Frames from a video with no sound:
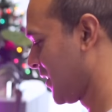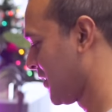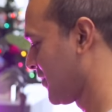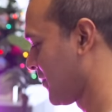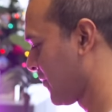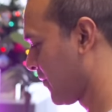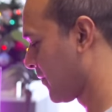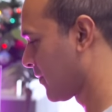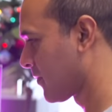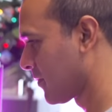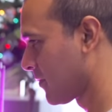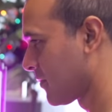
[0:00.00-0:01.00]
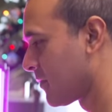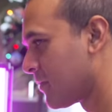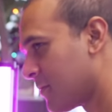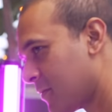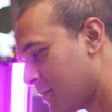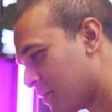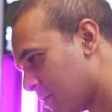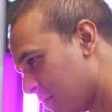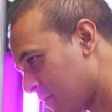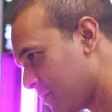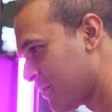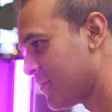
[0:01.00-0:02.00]
And yeah, minimal
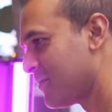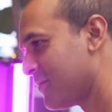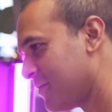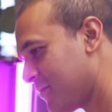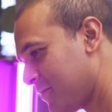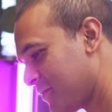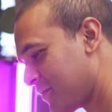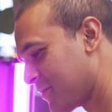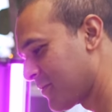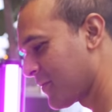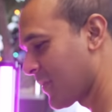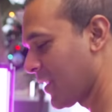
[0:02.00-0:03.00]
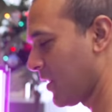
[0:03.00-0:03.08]
vibrations to the desk. You're